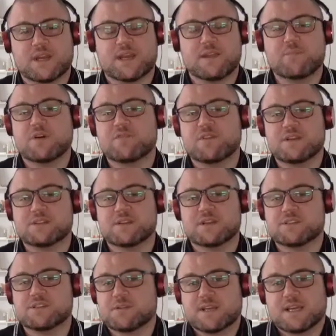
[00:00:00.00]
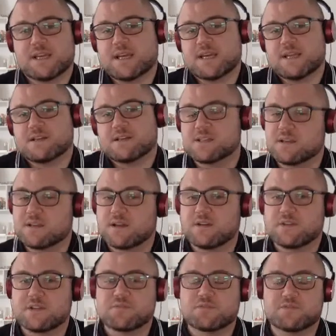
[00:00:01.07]
in my research, something again I didn't know,
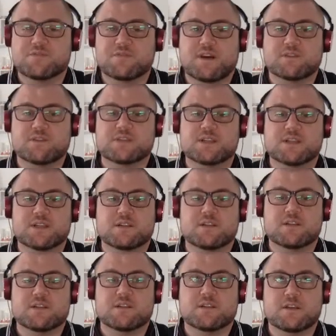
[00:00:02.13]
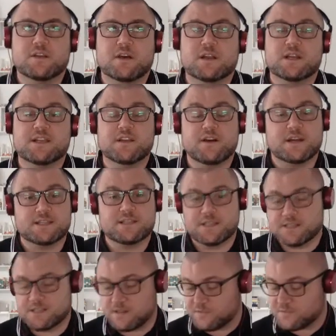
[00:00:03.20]
this was founded in the early
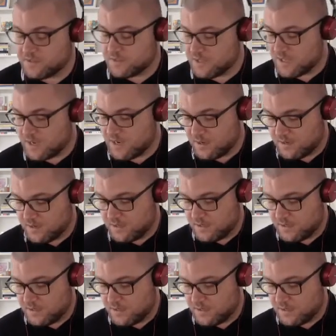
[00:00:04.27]
90s after the